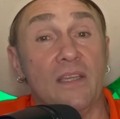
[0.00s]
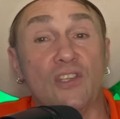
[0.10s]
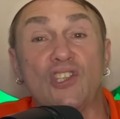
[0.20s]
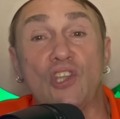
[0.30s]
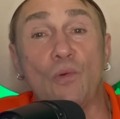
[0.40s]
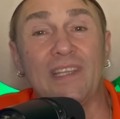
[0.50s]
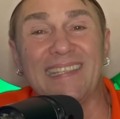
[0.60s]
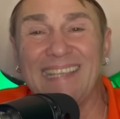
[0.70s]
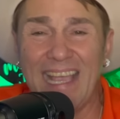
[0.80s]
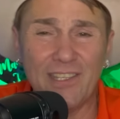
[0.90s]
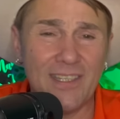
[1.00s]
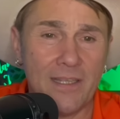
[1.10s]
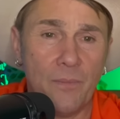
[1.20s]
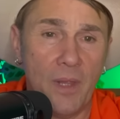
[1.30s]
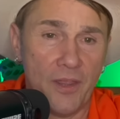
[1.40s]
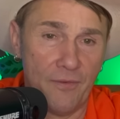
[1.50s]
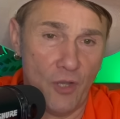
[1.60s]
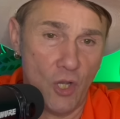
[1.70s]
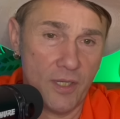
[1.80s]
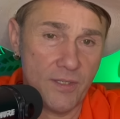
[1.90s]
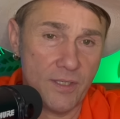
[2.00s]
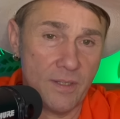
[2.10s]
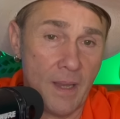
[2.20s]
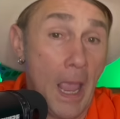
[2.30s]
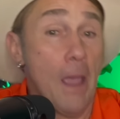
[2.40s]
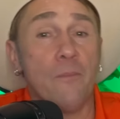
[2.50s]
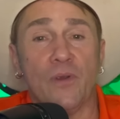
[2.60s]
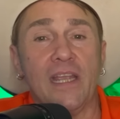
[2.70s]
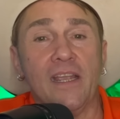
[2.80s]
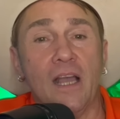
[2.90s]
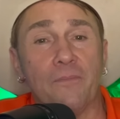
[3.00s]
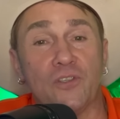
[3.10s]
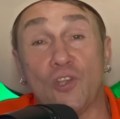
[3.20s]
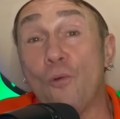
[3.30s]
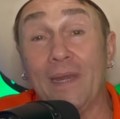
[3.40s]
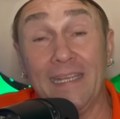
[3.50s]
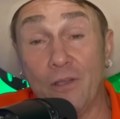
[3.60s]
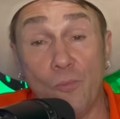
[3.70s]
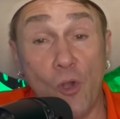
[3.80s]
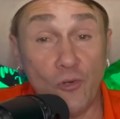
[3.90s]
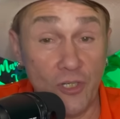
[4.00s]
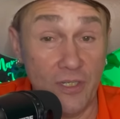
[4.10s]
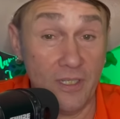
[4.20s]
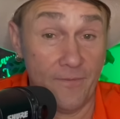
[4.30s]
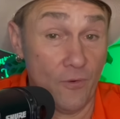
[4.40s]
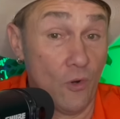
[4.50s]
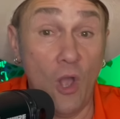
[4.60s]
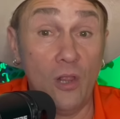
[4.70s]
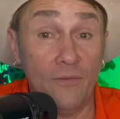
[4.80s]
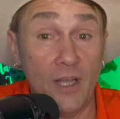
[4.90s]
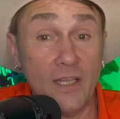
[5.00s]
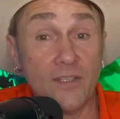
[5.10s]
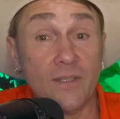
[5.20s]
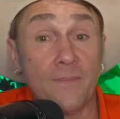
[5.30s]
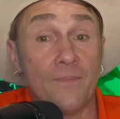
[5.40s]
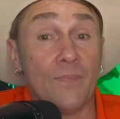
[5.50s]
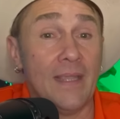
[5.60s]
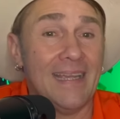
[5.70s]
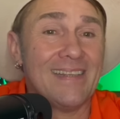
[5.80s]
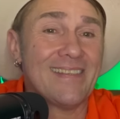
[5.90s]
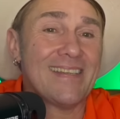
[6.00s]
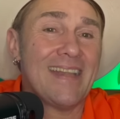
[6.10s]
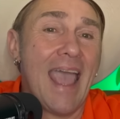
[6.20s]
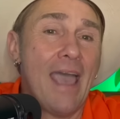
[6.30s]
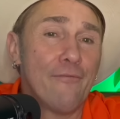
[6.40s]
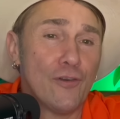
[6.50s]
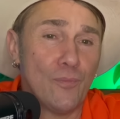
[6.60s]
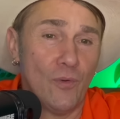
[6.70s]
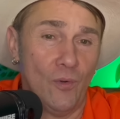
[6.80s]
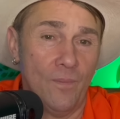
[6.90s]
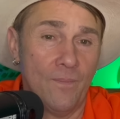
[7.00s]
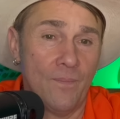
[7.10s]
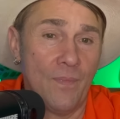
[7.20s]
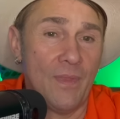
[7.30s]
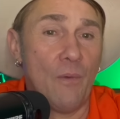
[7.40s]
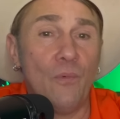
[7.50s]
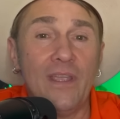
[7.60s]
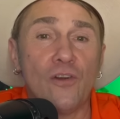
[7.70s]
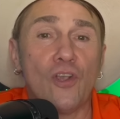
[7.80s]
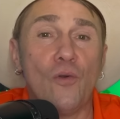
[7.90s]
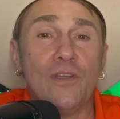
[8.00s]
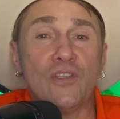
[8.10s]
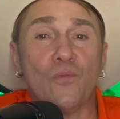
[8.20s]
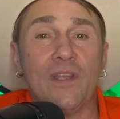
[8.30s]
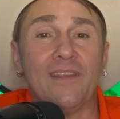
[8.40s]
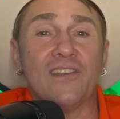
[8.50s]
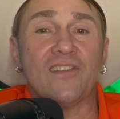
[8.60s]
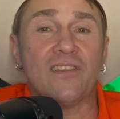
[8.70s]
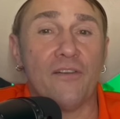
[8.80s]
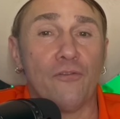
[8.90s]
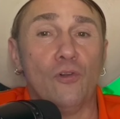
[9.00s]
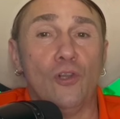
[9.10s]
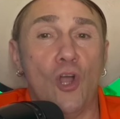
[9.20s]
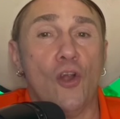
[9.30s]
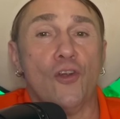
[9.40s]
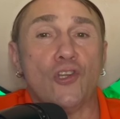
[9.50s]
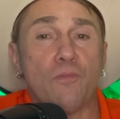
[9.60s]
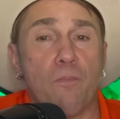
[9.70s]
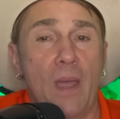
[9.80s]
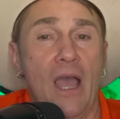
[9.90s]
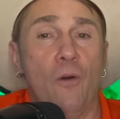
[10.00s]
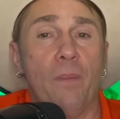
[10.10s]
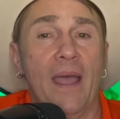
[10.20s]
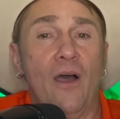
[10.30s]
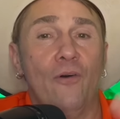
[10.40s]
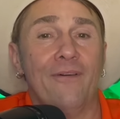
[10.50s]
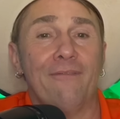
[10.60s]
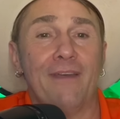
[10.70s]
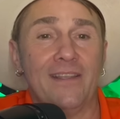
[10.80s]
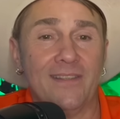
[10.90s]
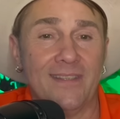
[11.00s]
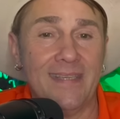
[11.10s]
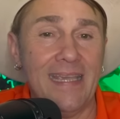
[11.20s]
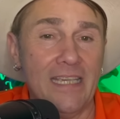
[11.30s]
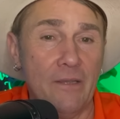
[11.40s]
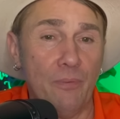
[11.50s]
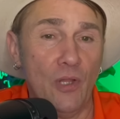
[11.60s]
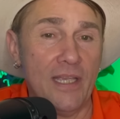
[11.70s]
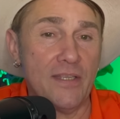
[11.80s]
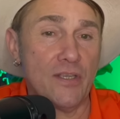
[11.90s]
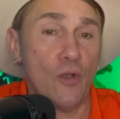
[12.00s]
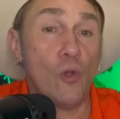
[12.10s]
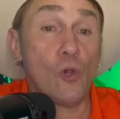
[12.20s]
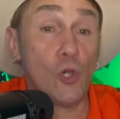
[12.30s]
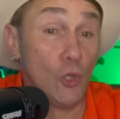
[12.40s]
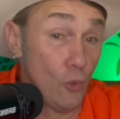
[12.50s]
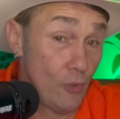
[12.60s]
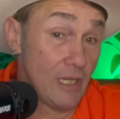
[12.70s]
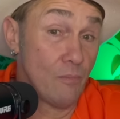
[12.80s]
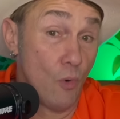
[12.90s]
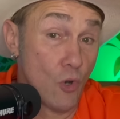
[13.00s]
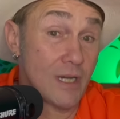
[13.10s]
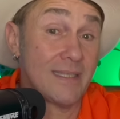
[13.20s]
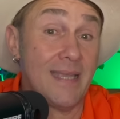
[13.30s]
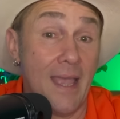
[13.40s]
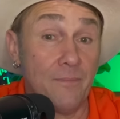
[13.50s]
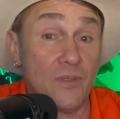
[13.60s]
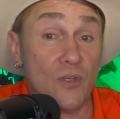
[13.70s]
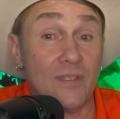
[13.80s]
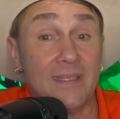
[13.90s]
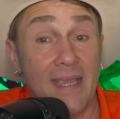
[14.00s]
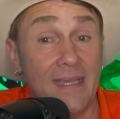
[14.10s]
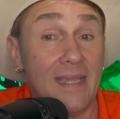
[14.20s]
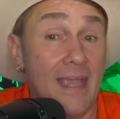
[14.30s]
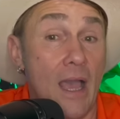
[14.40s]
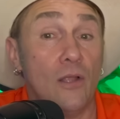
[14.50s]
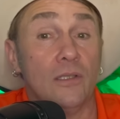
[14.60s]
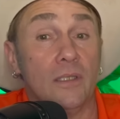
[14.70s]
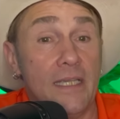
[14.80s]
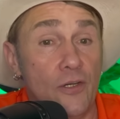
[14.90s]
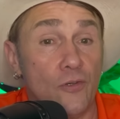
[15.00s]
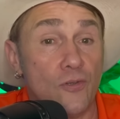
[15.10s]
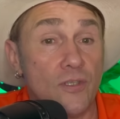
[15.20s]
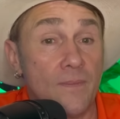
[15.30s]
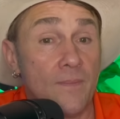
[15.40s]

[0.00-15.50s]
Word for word: so intense in the month of August, bringing up so many emotions for all of us, it is inevitable that we are going to witness several large pow-pow events taking place, including more attempts on taking out leaders,